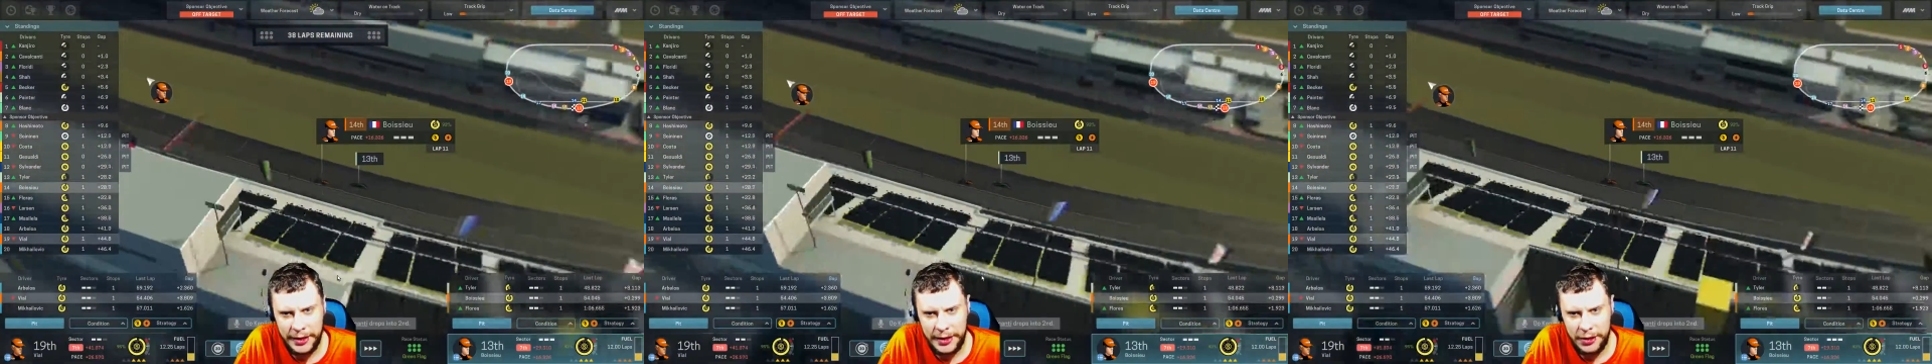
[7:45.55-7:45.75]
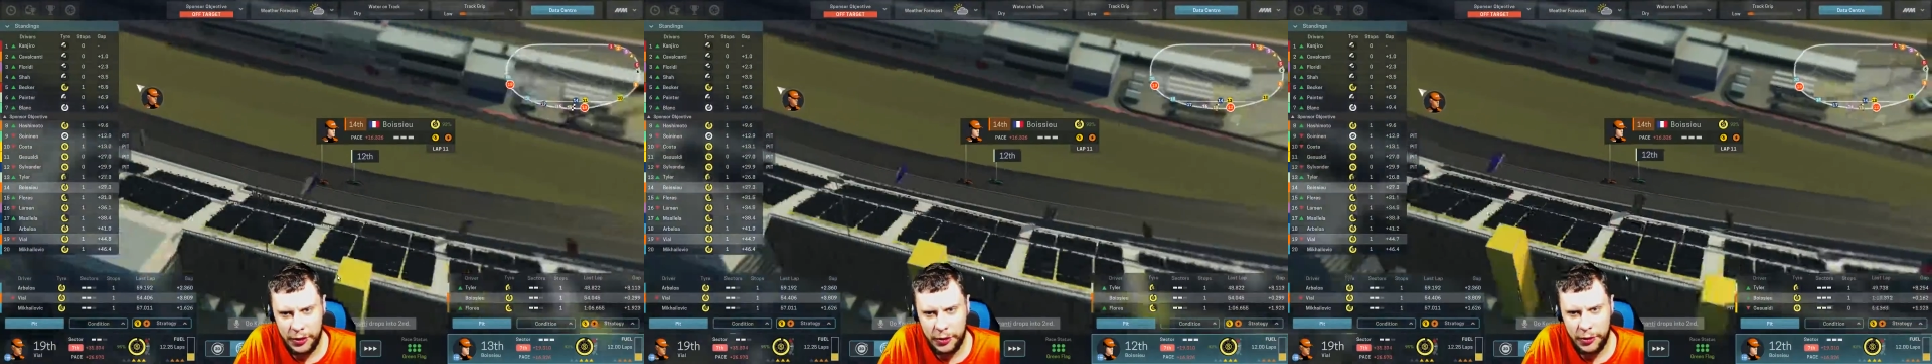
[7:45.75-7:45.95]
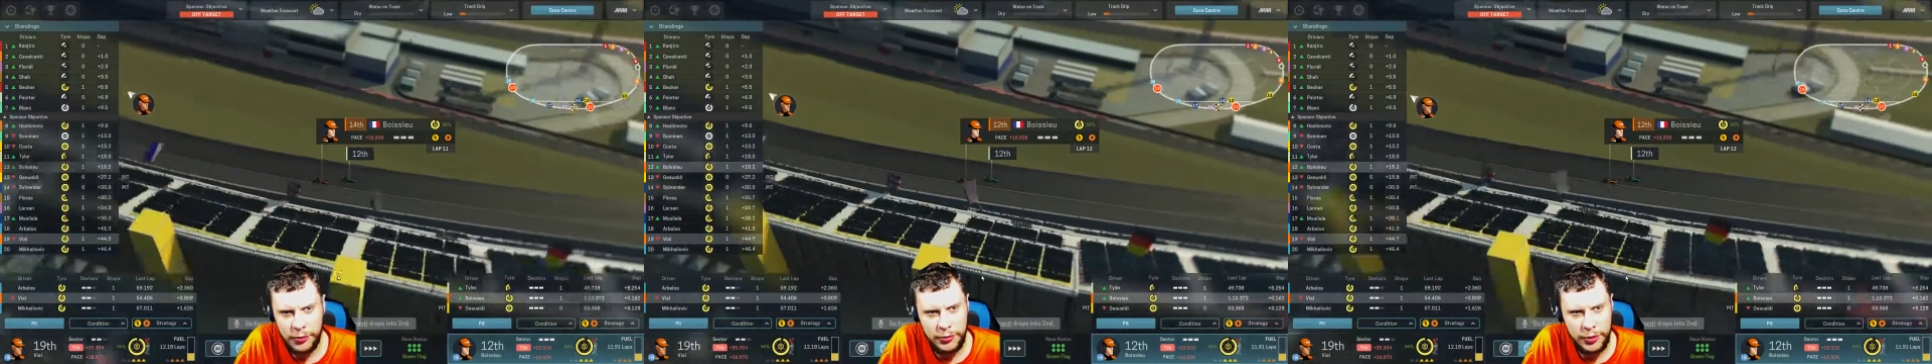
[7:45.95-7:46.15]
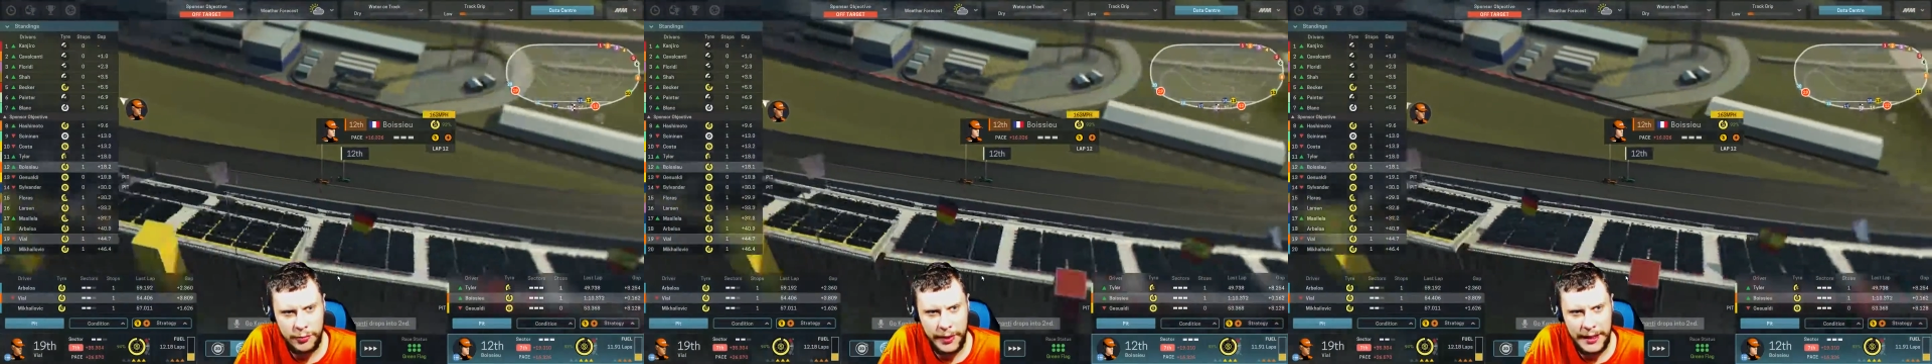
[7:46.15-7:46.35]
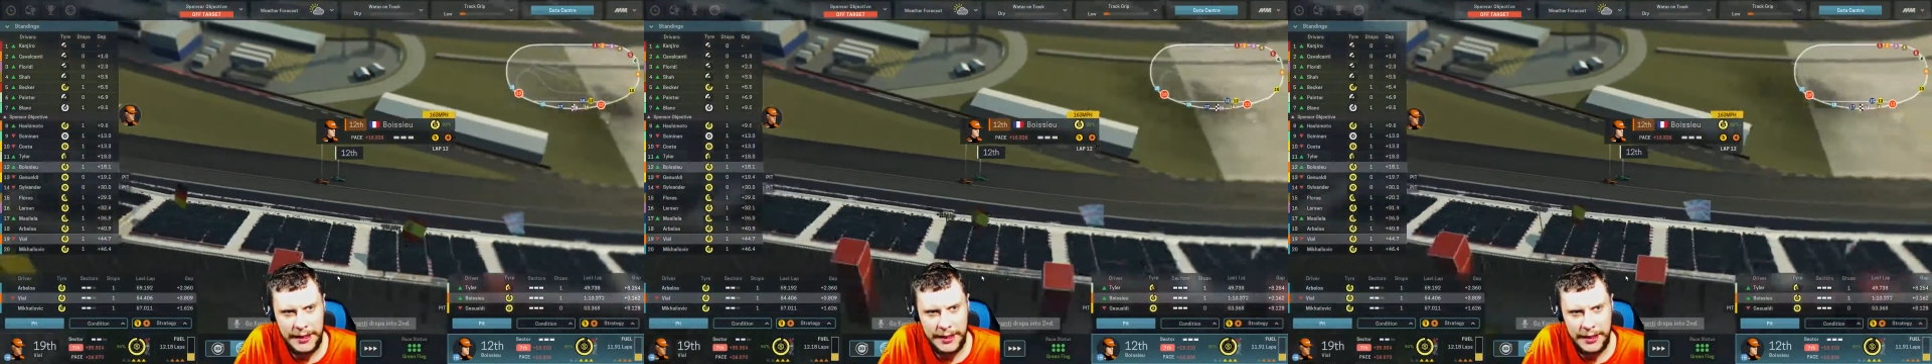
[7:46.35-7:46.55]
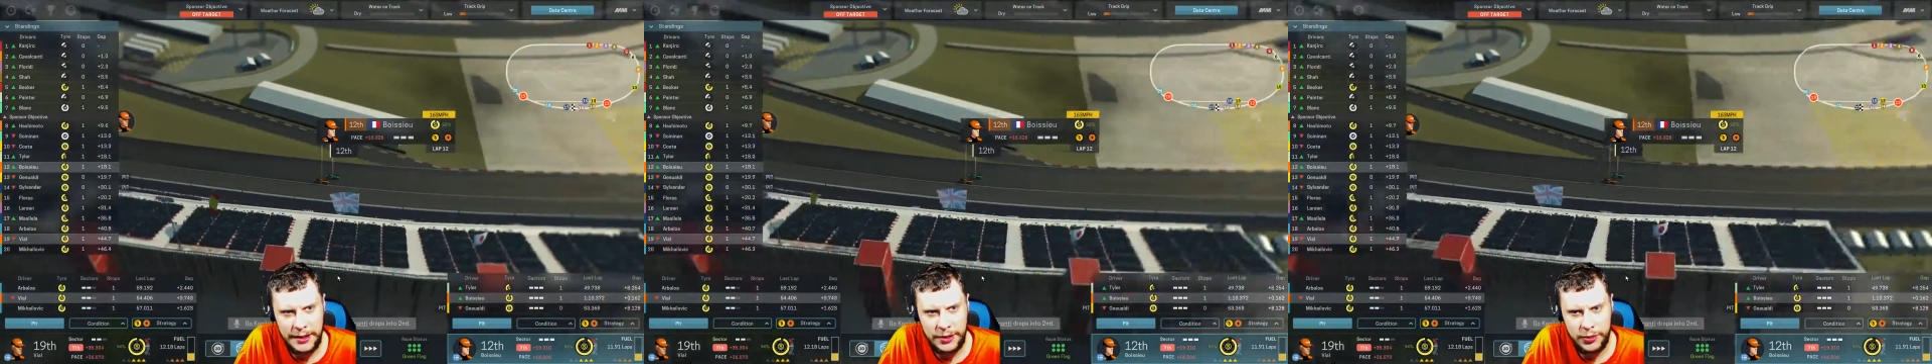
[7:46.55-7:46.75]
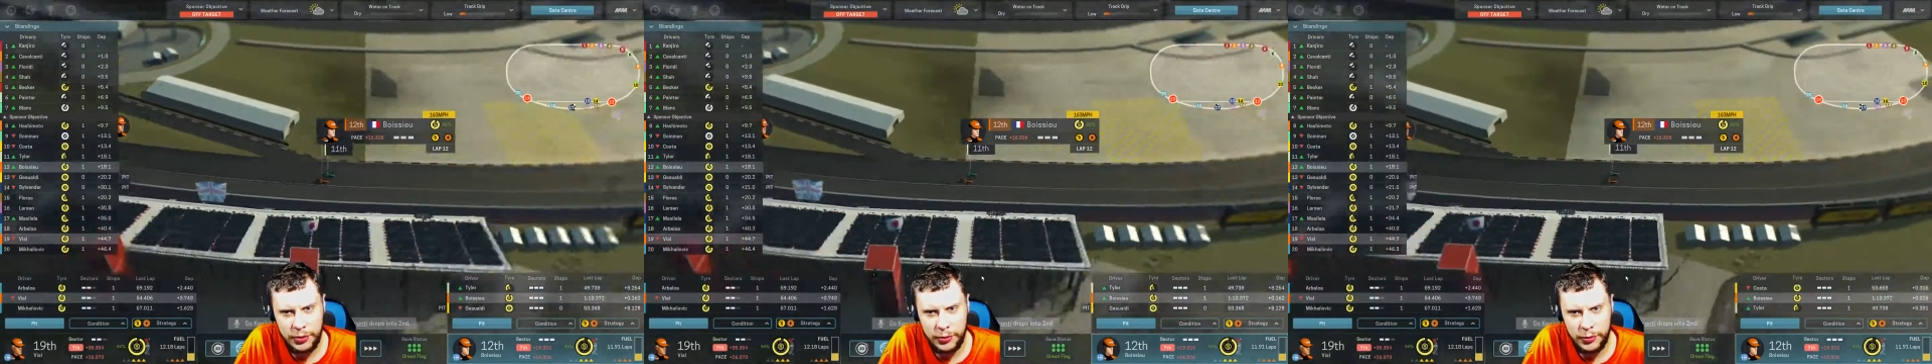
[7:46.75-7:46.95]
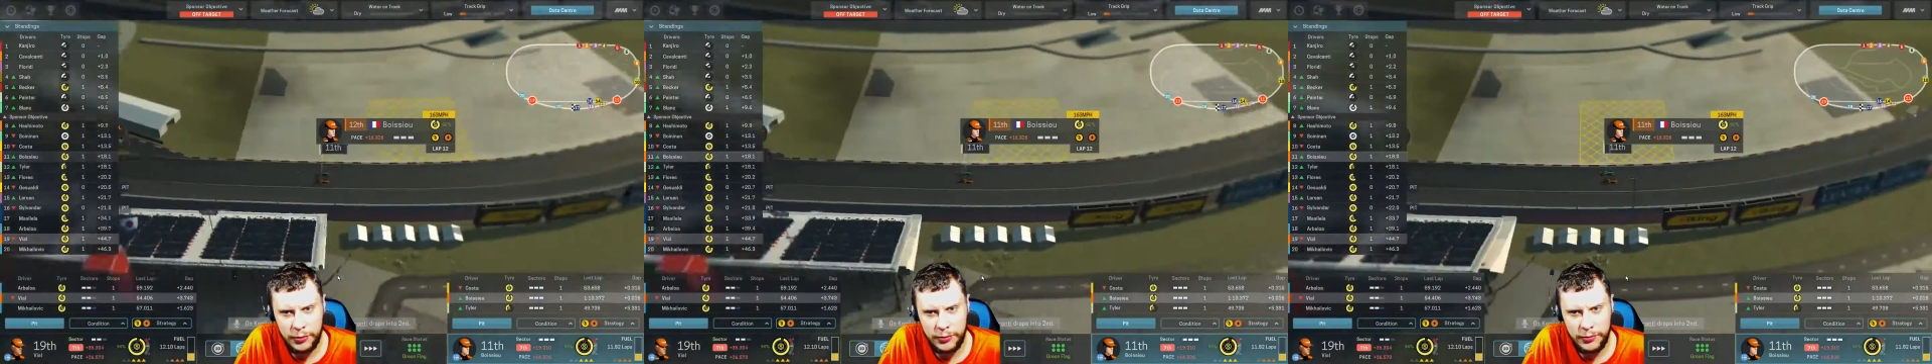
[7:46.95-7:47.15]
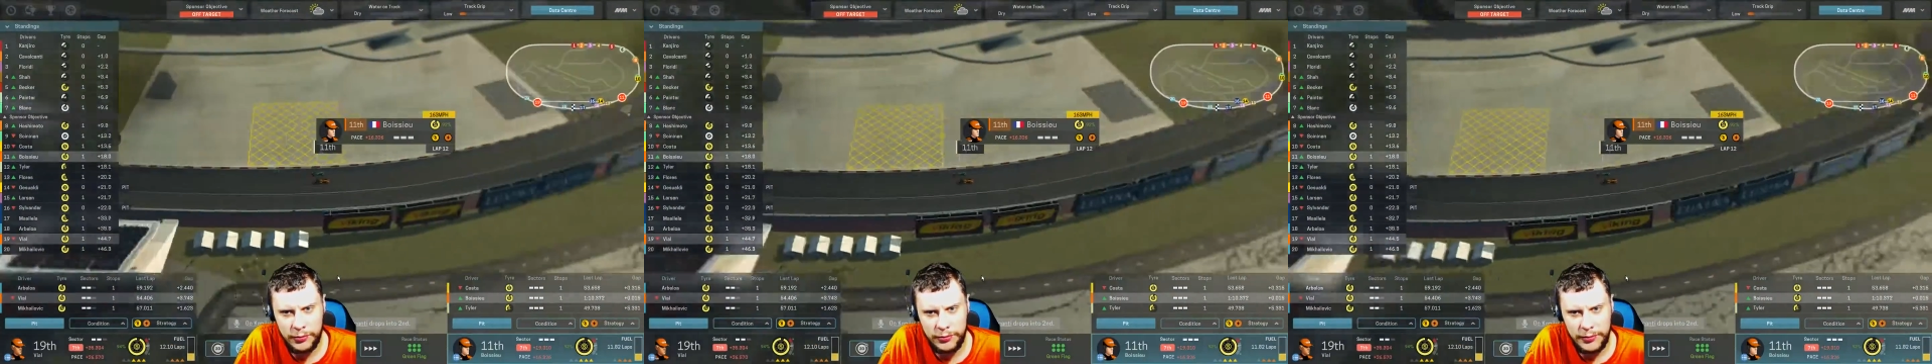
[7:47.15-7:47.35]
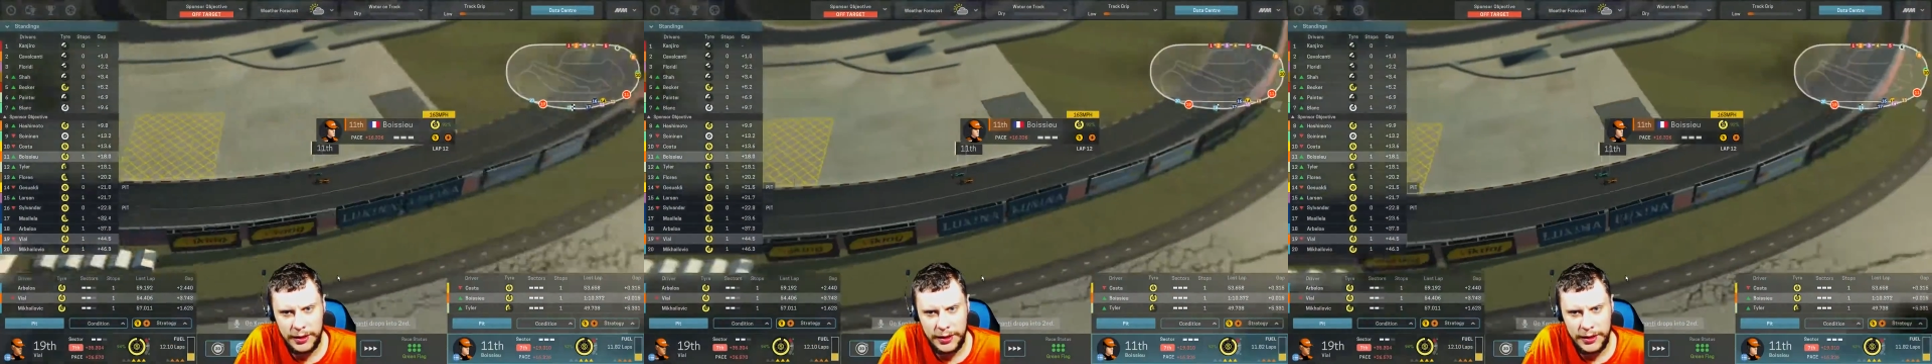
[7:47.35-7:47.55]
He's also pitted, so
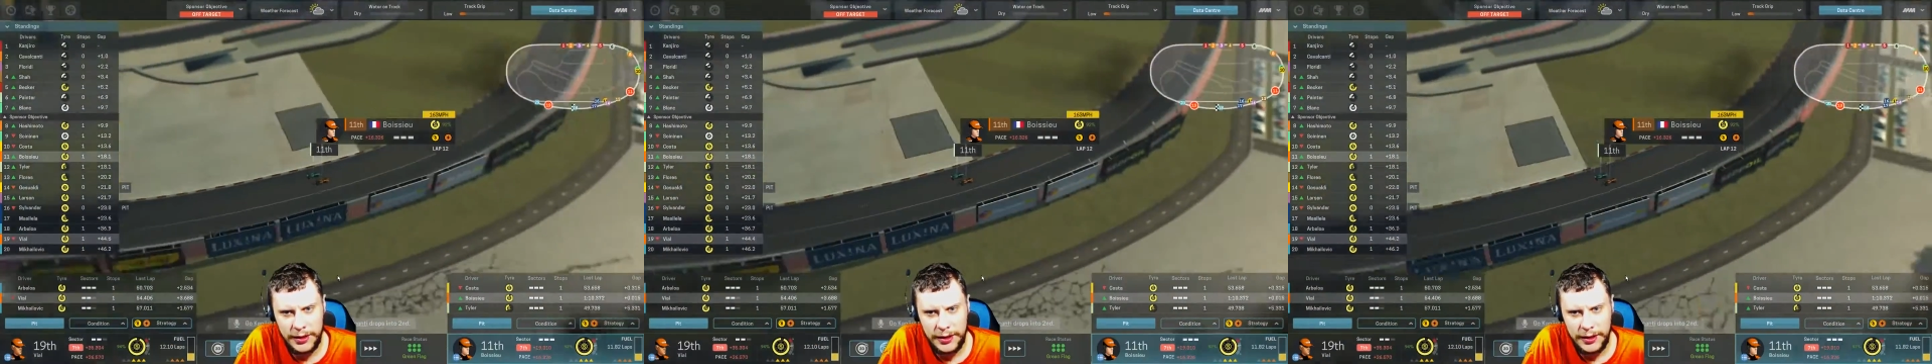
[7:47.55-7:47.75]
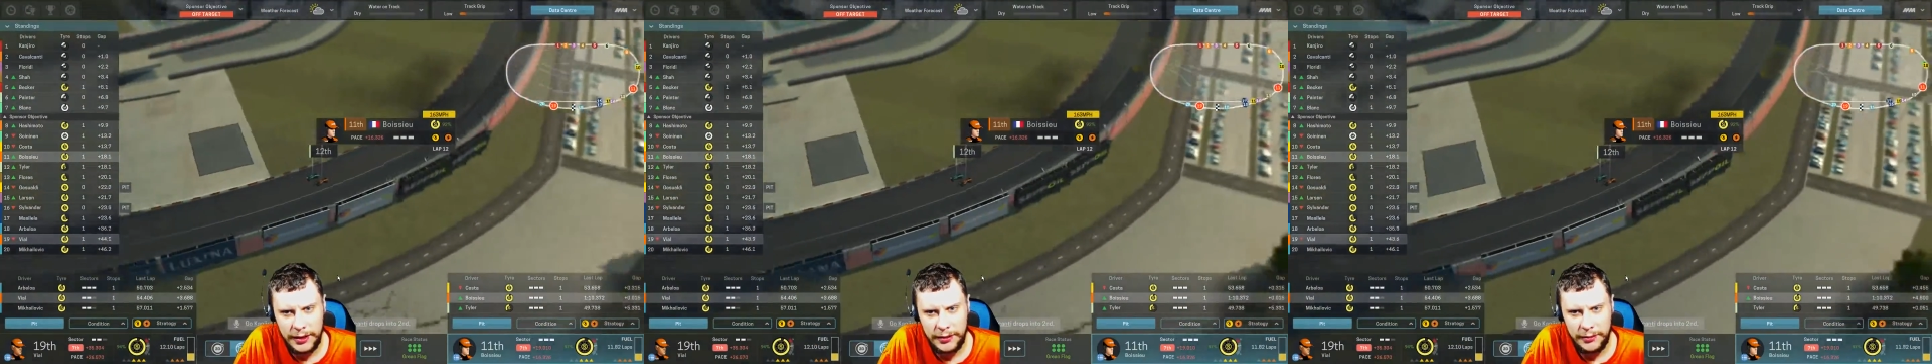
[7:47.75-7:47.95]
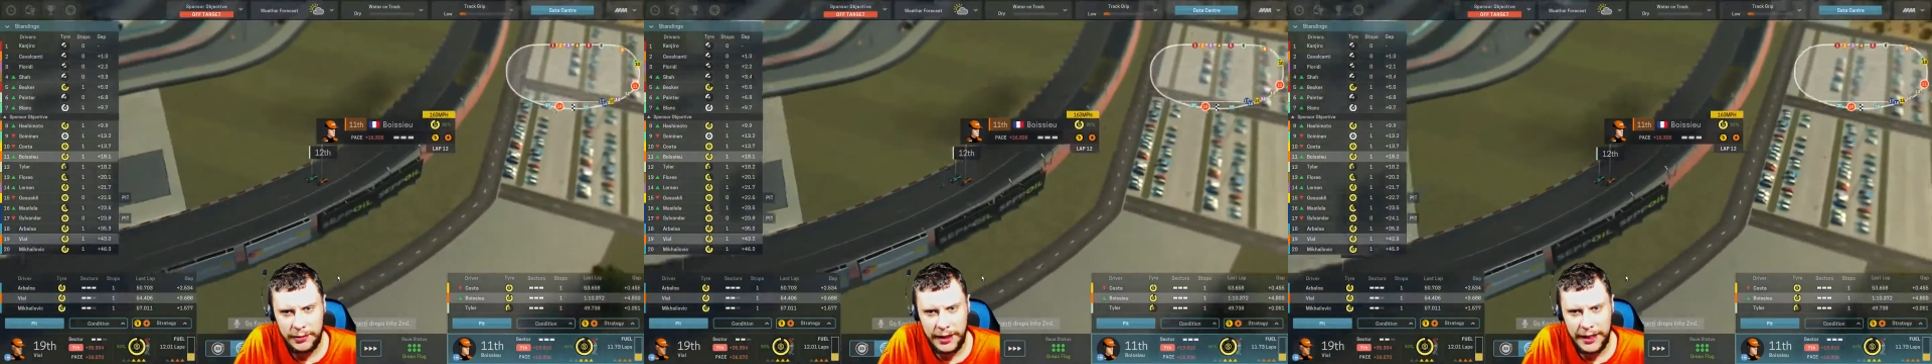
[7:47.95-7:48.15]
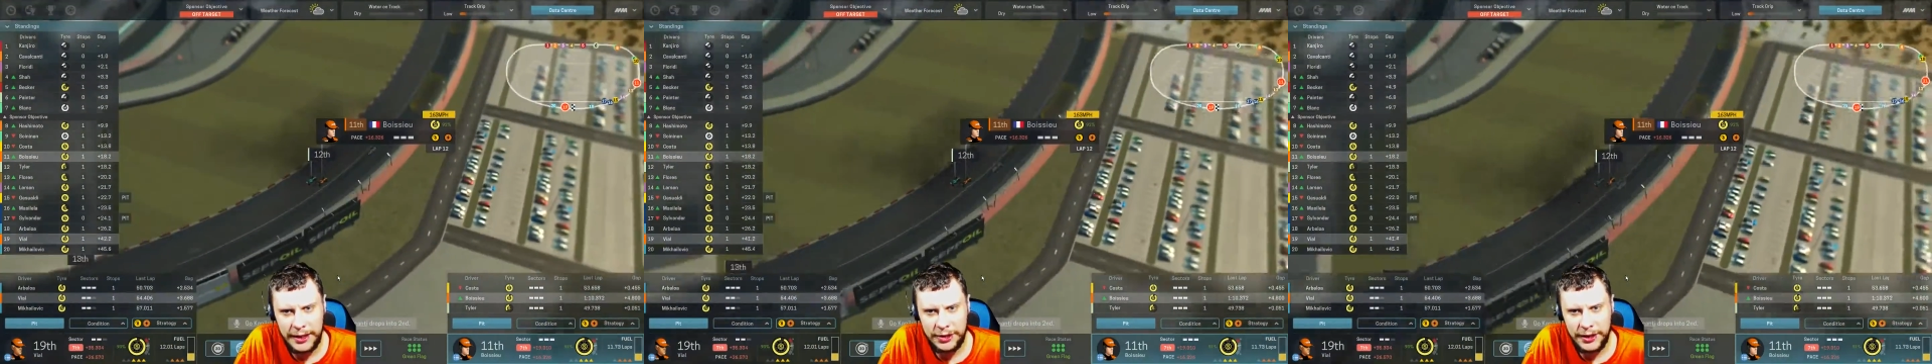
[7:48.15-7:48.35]
we're